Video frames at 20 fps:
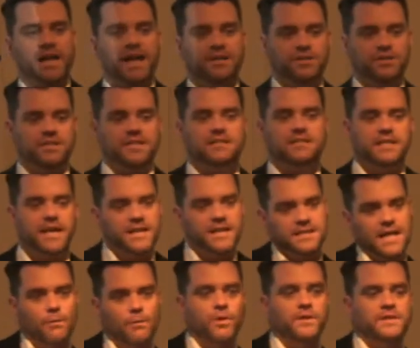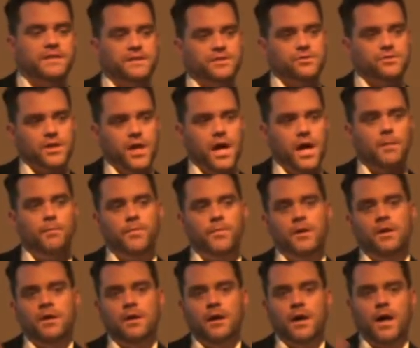actually says, yes, I want this job,
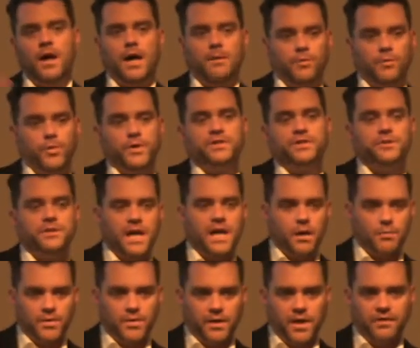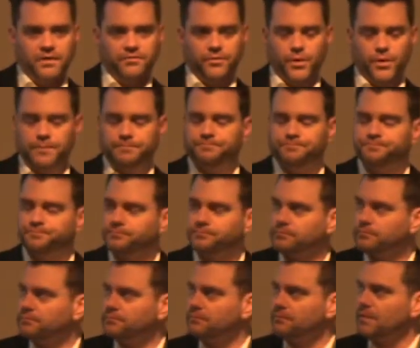I'm going to now apply for it.
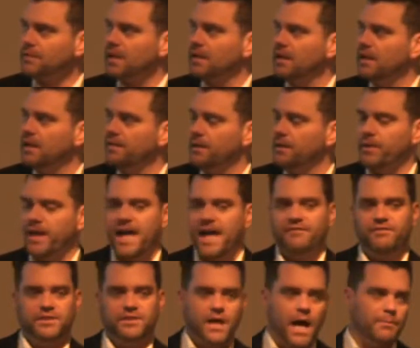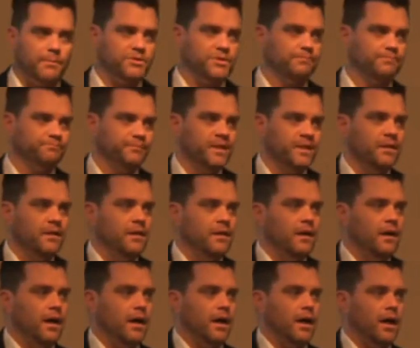And then we have adoption.
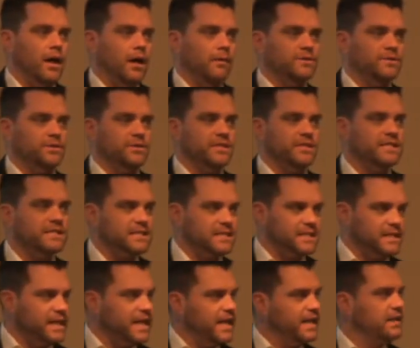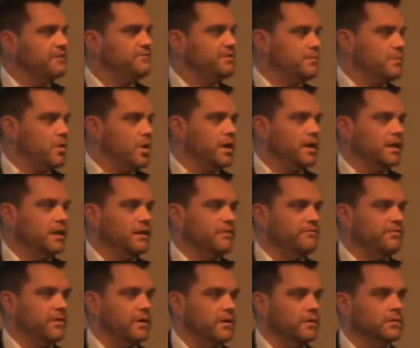So this is the end of the marketing
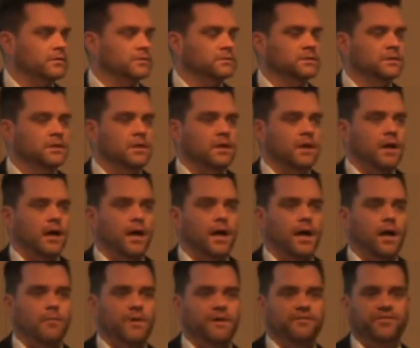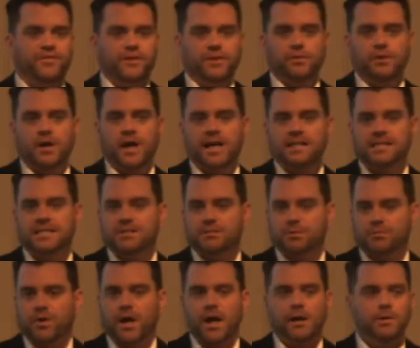funnel. And for you guys, this
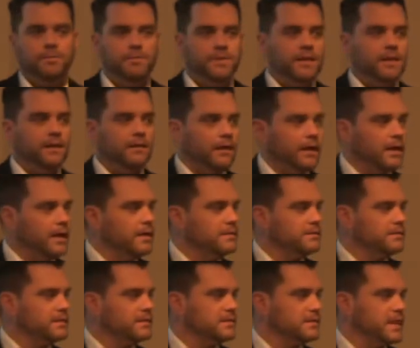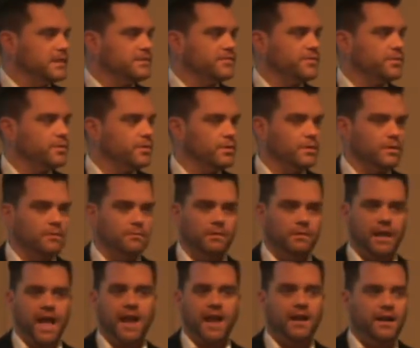would probably be a successful
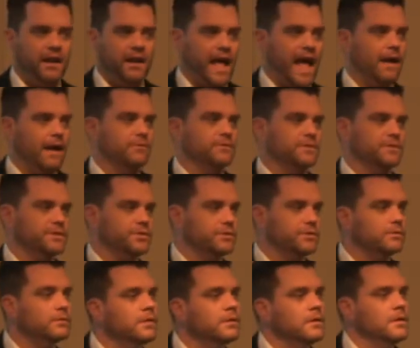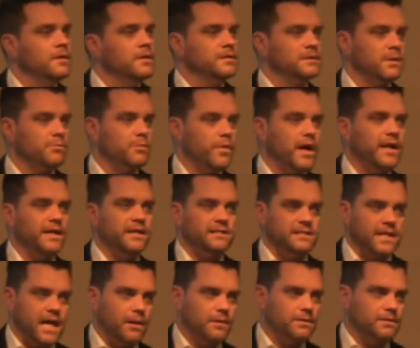candidate acquisition. Somebody has
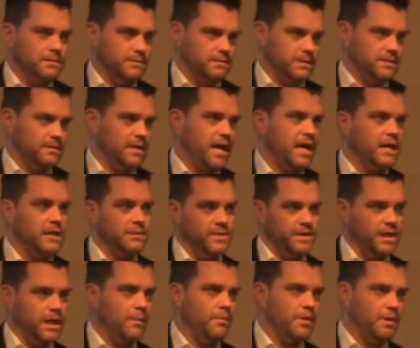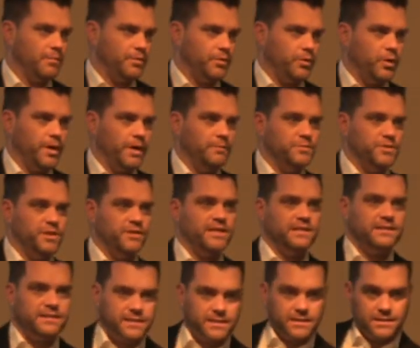now decided to become an employer. So
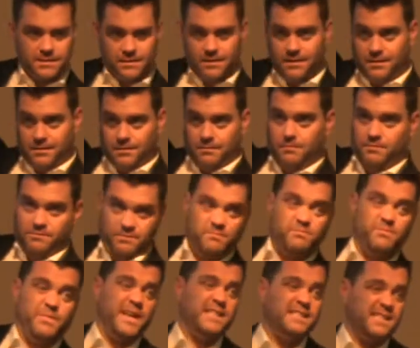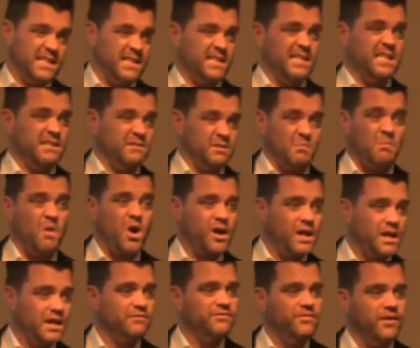this is basically the
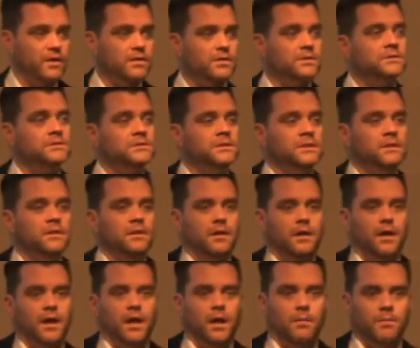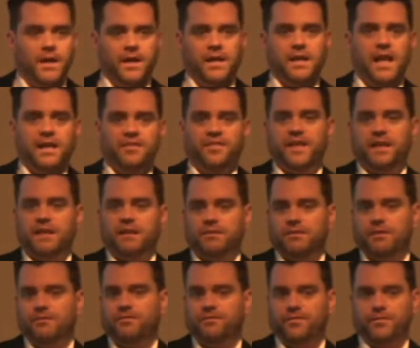marketing funnel. And I think
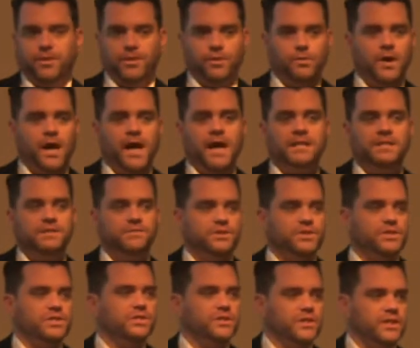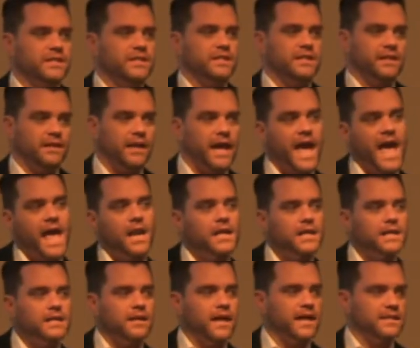that for you guys, if you just look at the
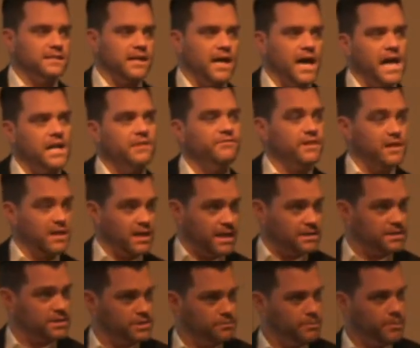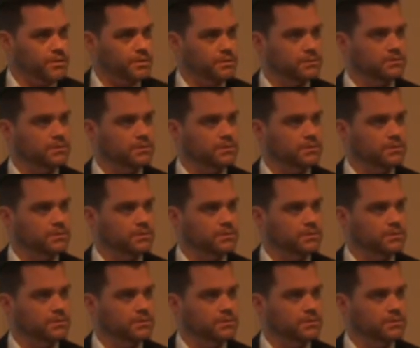candidate as kind of a customer,